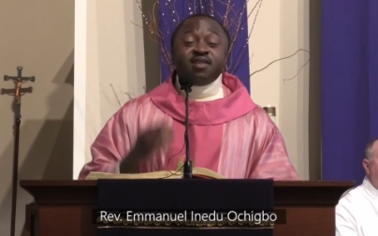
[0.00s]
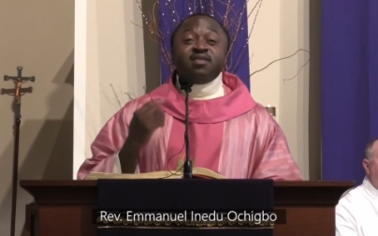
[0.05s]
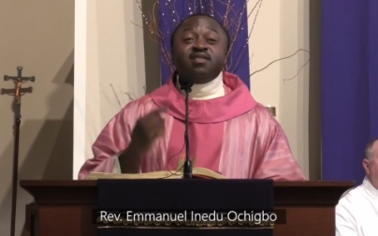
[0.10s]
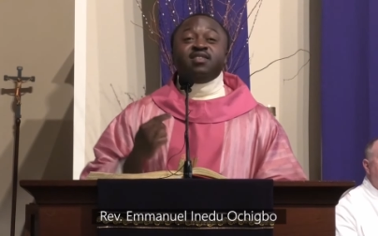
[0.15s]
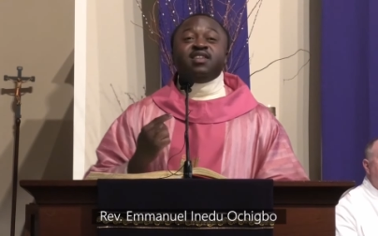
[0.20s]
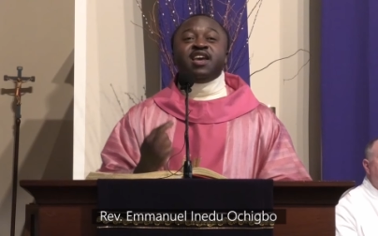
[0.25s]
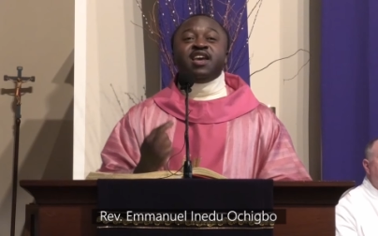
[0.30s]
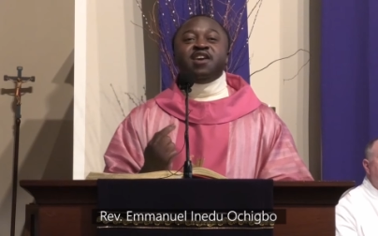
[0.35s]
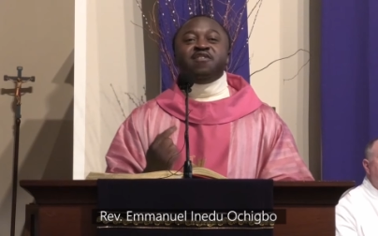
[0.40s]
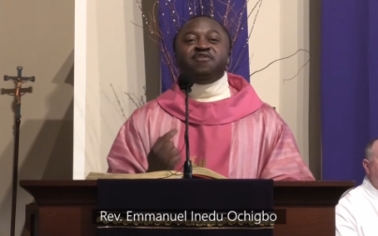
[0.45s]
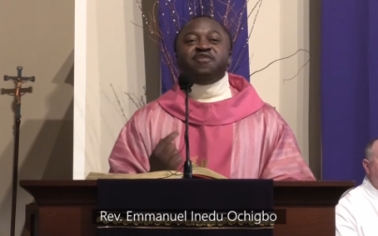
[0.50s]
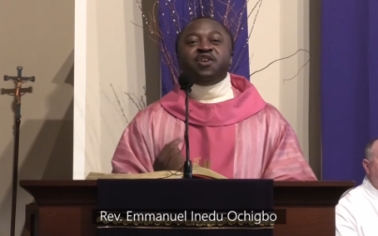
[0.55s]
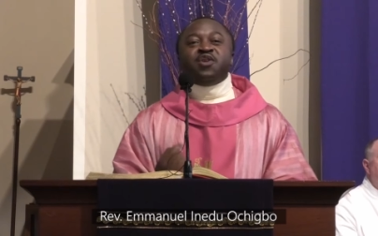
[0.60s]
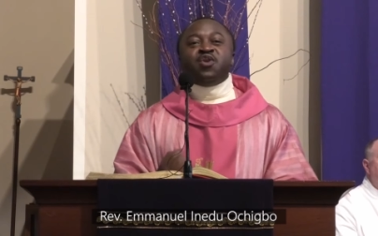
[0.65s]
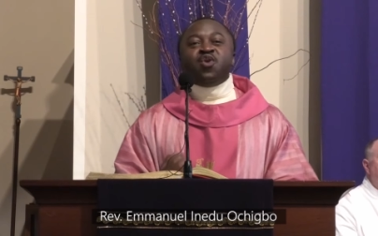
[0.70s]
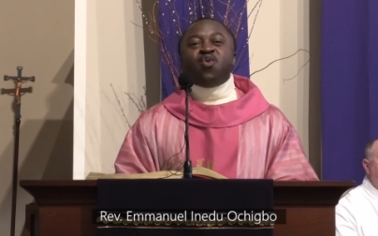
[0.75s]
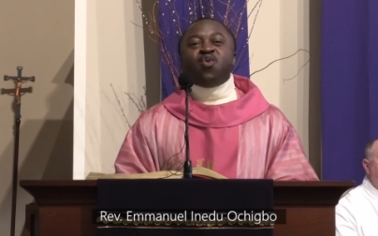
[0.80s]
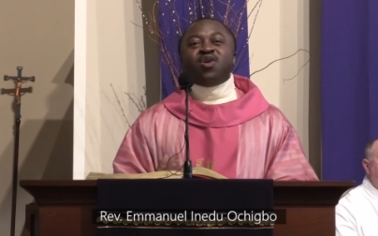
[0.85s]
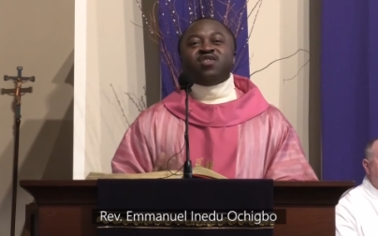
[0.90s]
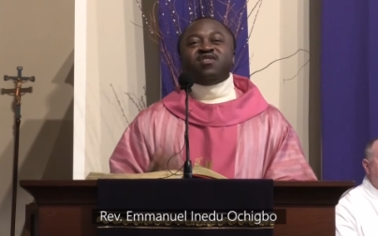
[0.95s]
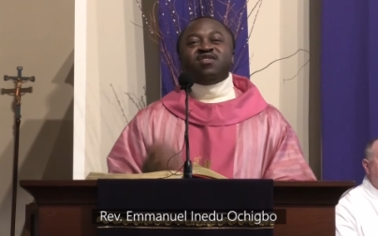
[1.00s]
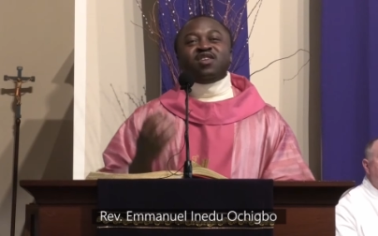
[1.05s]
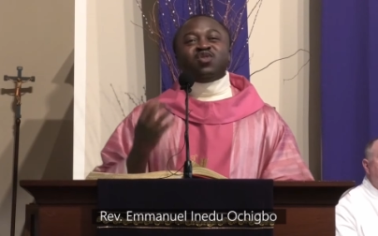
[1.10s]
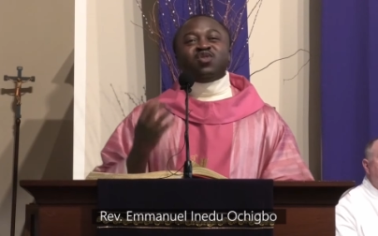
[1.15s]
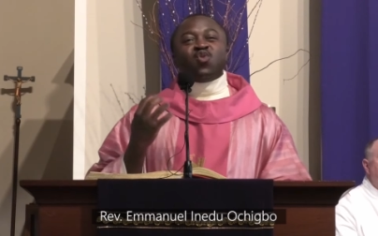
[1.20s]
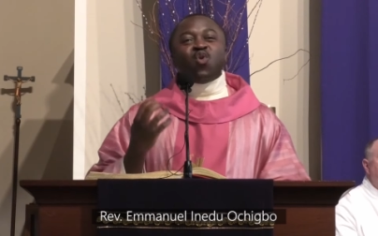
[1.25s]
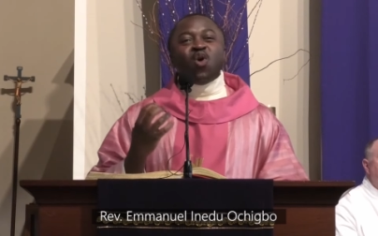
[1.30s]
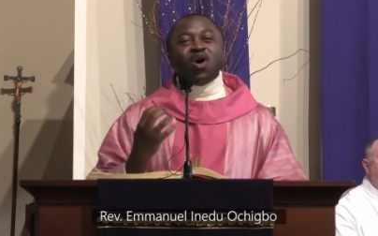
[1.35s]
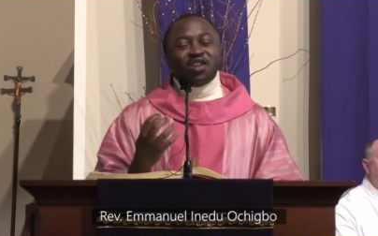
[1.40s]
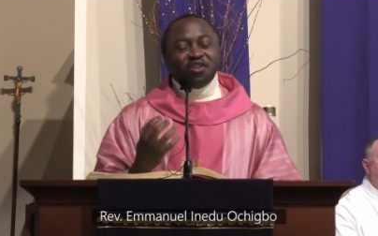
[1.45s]
David, who was
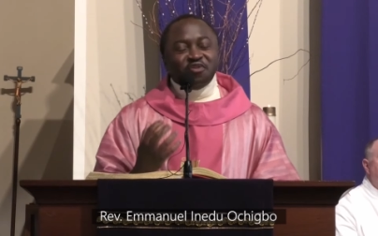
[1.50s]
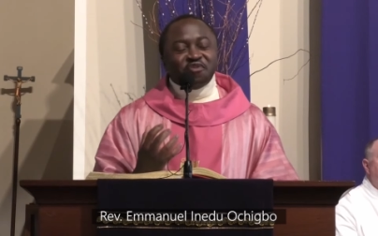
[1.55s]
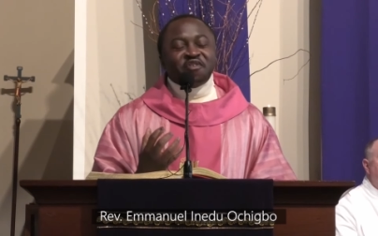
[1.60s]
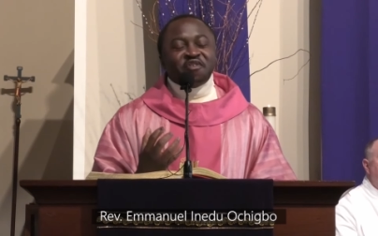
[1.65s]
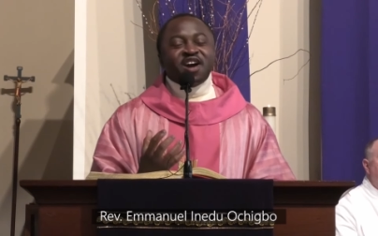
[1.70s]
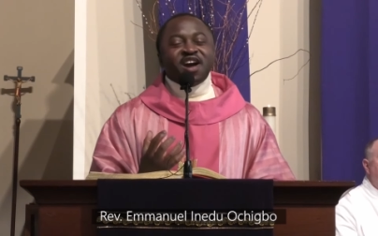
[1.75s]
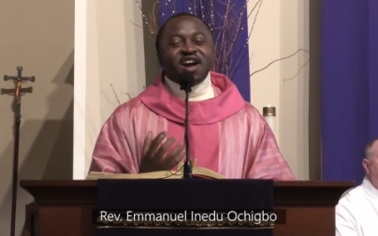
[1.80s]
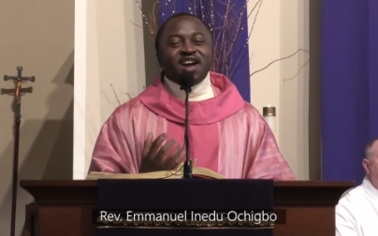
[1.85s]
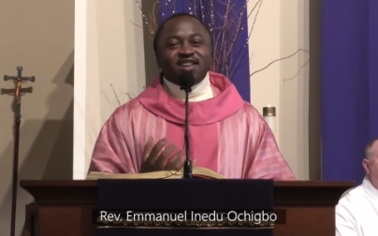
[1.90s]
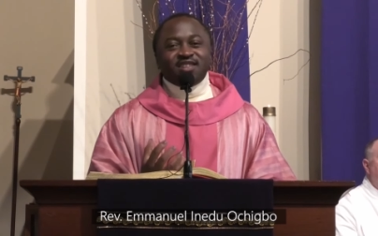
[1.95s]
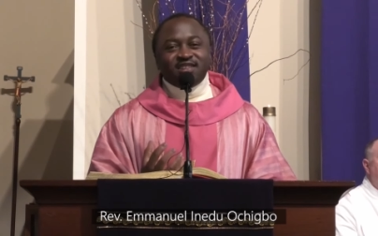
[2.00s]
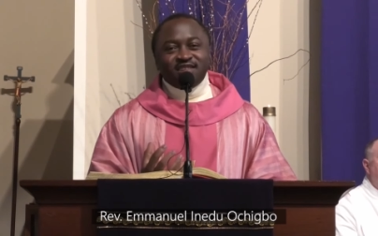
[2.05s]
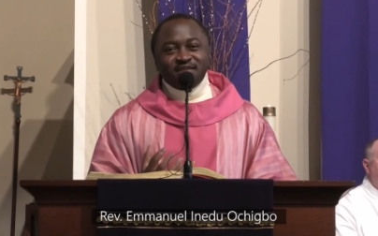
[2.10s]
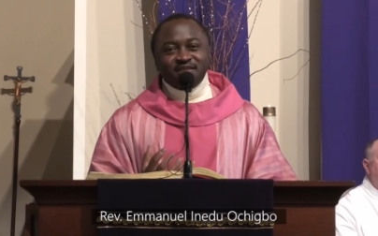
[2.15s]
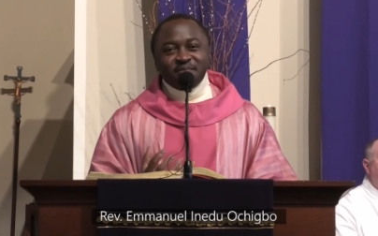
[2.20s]
not qualified